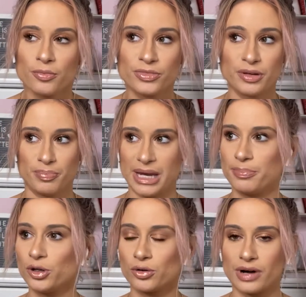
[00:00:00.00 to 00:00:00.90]
the
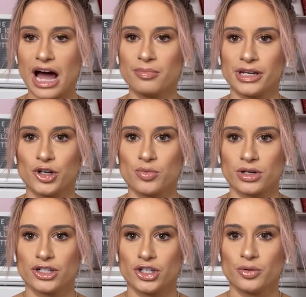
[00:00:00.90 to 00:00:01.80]
people around me who
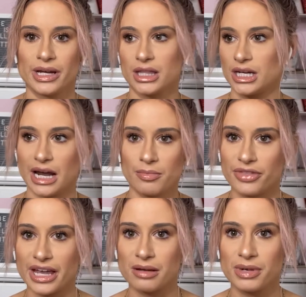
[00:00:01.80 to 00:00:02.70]
are doing the damn
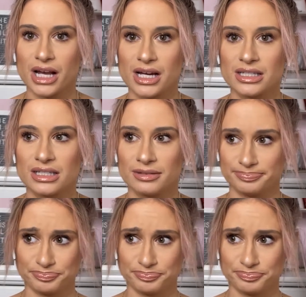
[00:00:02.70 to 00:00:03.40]
thing, because